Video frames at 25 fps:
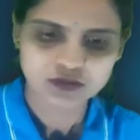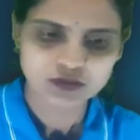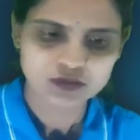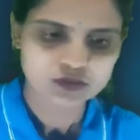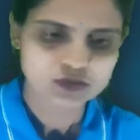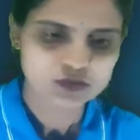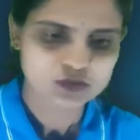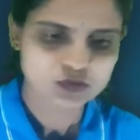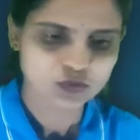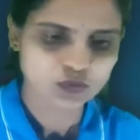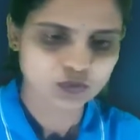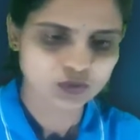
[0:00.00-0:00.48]

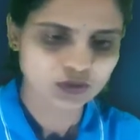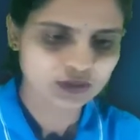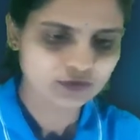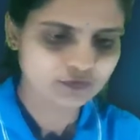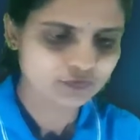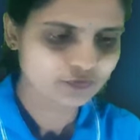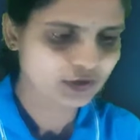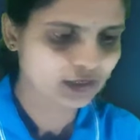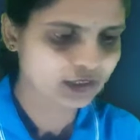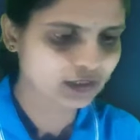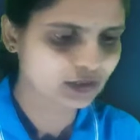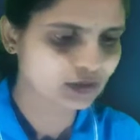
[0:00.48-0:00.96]
So
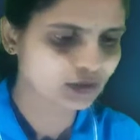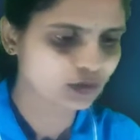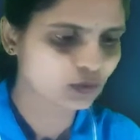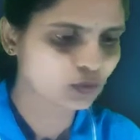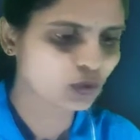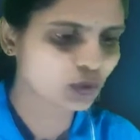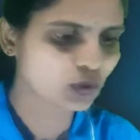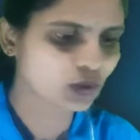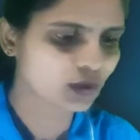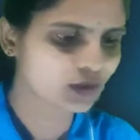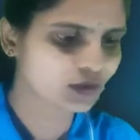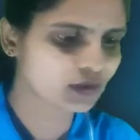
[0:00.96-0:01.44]
if I
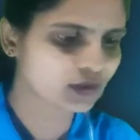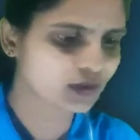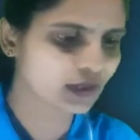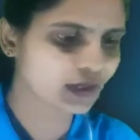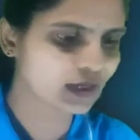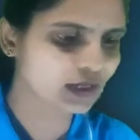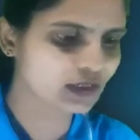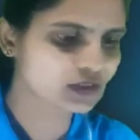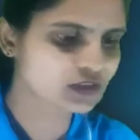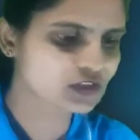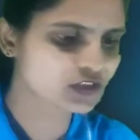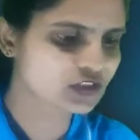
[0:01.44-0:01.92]

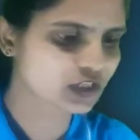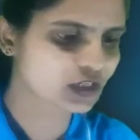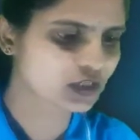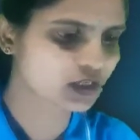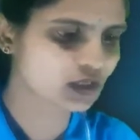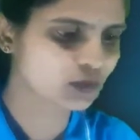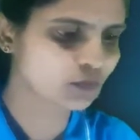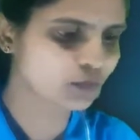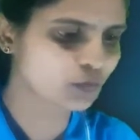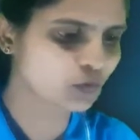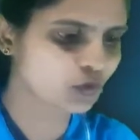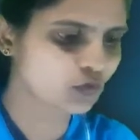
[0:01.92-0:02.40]
take
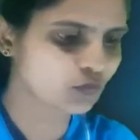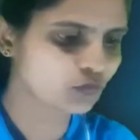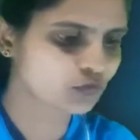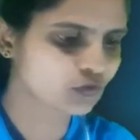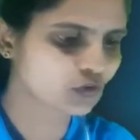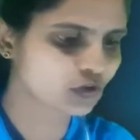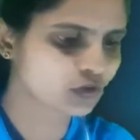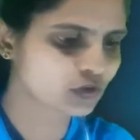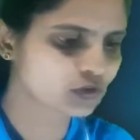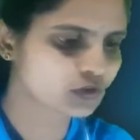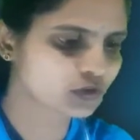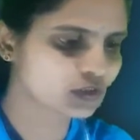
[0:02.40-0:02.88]
checkerboard
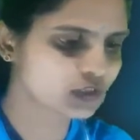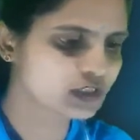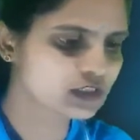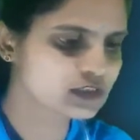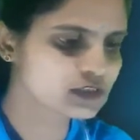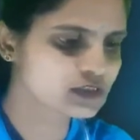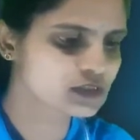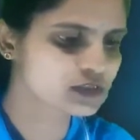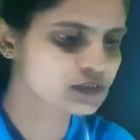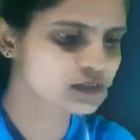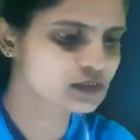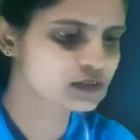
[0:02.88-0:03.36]
for
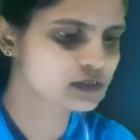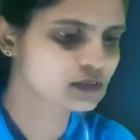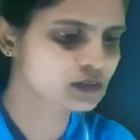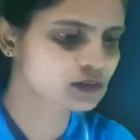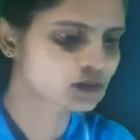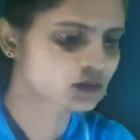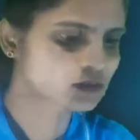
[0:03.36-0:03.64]
this,